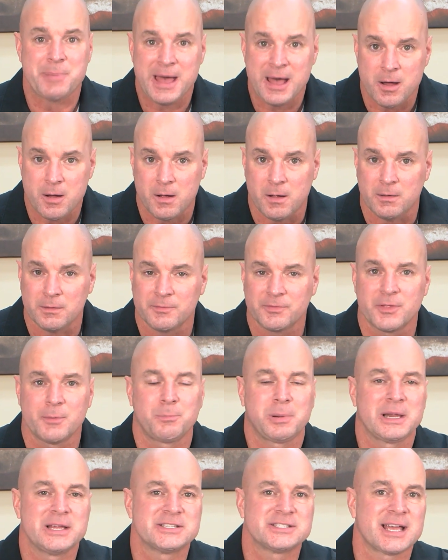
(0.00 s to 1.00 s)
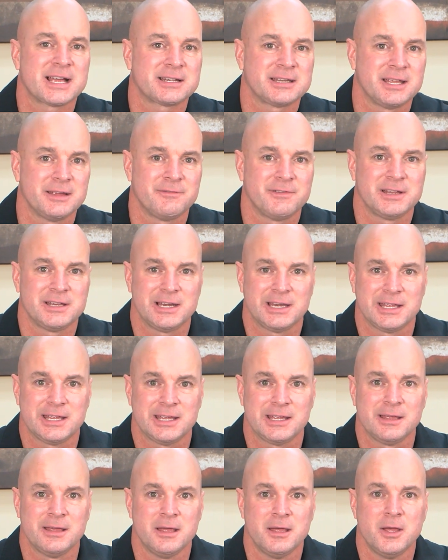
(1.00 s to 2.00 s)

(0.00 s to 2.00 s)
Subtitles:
PAL, the Police Activity League,